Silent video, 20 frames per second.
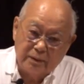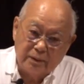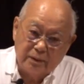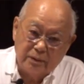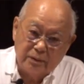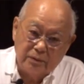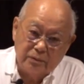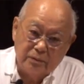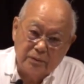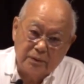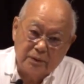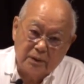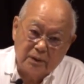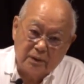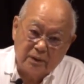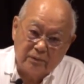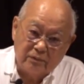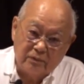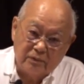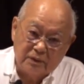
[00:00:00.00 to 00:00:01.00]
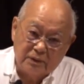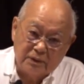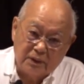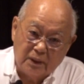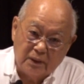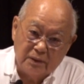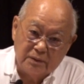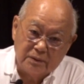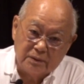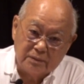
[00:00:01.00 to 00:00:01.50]
other unit of its
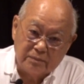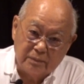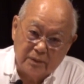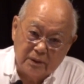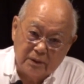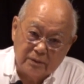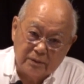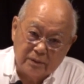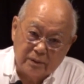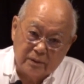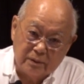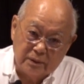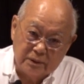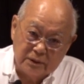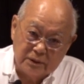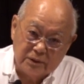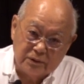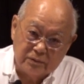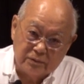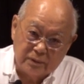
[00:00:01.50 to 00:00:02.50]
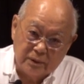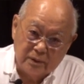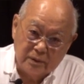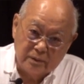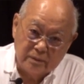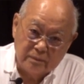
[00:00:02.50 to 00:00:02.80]
size in military history.